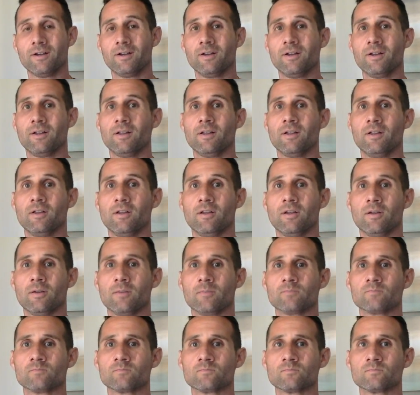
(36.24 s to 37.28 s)

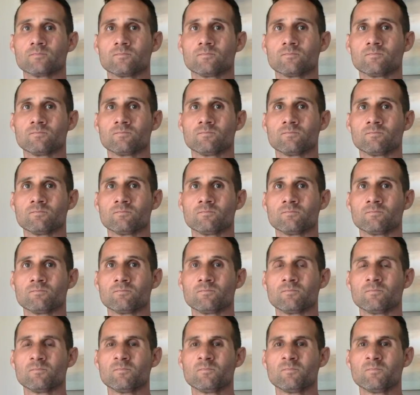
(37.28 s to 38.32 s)

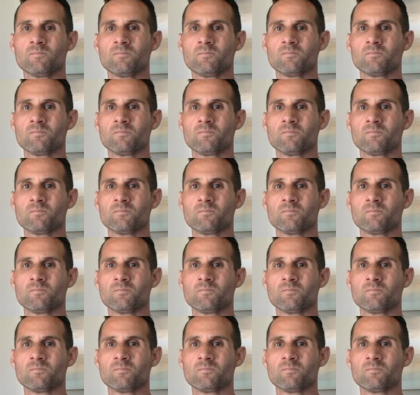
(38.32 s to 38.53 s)
Nothing is said.